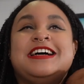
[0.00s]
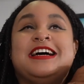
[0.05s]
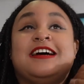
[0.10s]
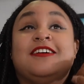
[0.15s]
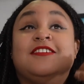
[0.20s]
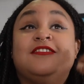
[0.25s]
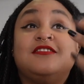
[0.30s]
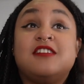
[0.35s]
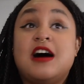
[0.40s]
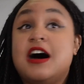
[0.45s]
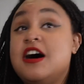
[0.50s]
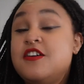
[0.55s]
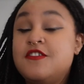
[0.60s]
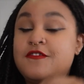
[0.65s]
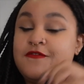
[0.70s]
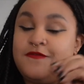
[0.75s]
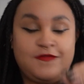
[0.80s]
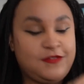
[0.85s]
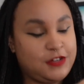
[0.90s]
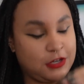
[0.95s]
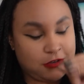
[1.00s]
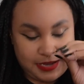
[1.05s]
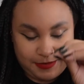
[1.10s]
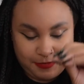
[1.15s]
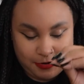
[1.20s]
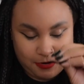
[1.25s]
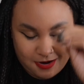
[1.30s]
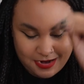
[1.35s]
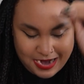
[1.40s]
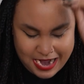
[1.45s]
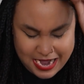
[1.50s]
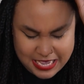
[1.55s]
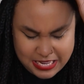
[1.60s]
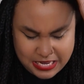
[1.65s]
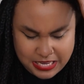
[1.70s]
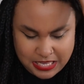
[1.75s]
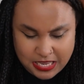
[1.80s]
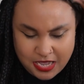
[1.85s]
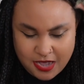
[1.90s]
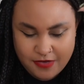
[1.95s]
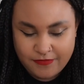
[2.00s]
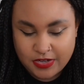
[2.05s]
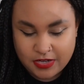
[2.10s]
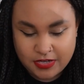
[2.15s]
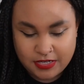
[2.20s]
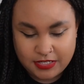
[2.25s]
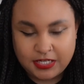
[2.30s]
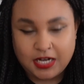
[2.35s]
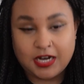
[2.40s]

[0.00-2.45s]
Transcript: love, don't get me wrong, I love a good